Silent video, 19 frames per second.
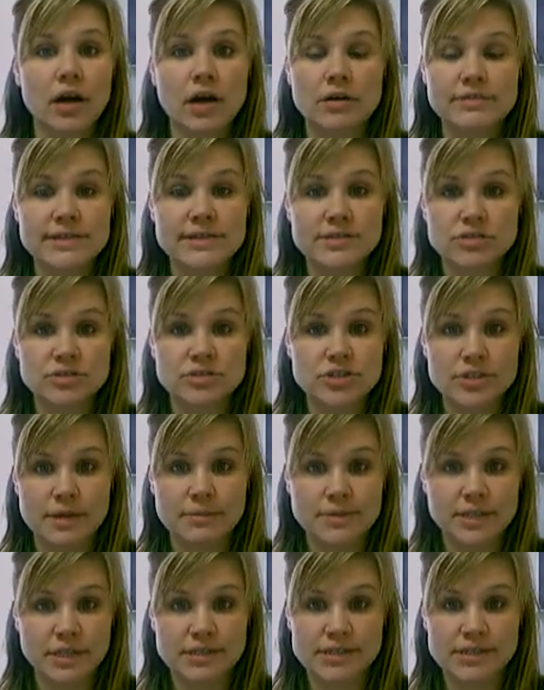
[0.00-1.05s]
our research
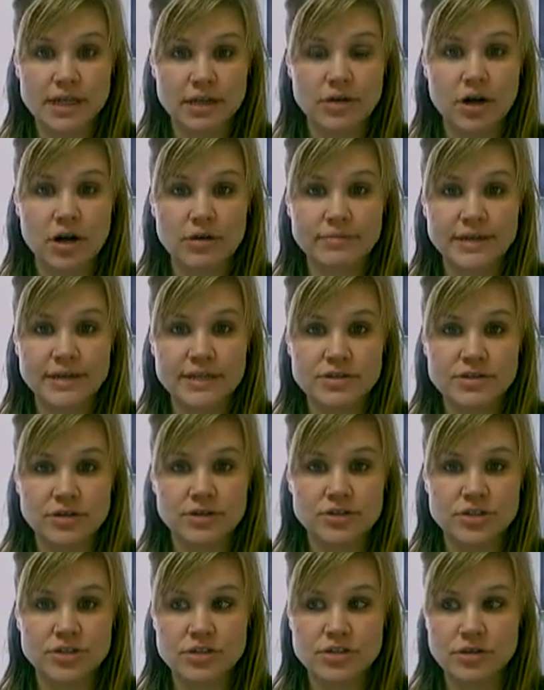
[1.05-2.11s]
subjects in our
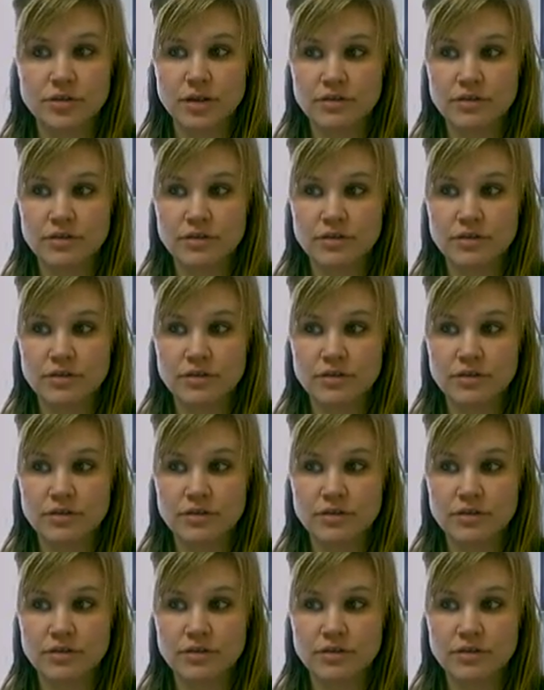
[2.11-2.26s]
research so